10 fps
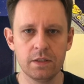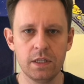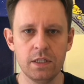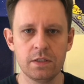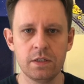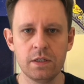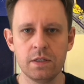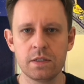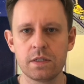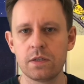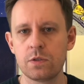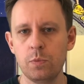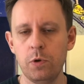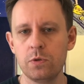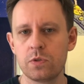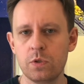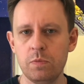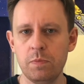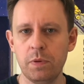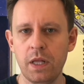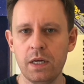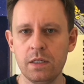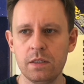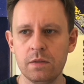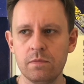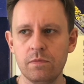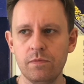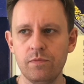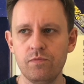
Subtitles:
and it is supposed to be played